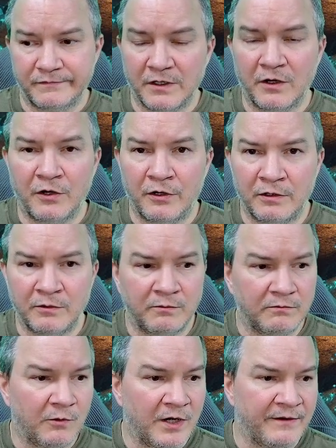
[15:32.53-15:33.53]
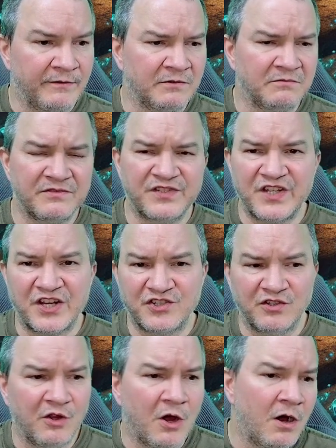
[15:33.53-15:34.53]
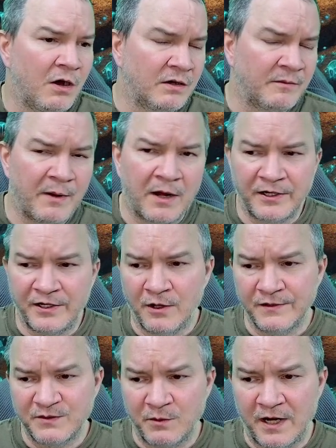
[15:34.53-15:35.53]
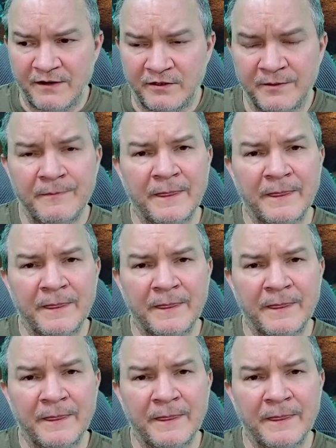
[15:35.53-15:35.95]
heard, whatever, session log, party notes, whatever.